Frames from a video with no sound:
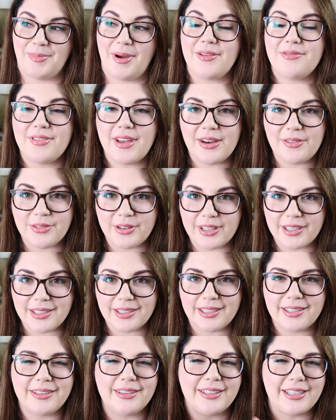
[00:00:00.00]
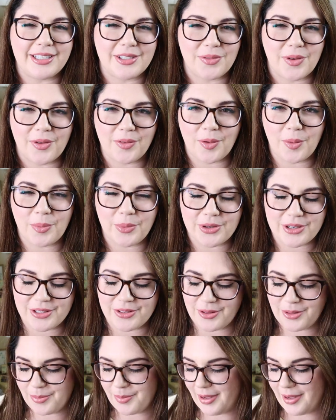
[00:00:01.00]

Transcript: my favorite and least favorite books of the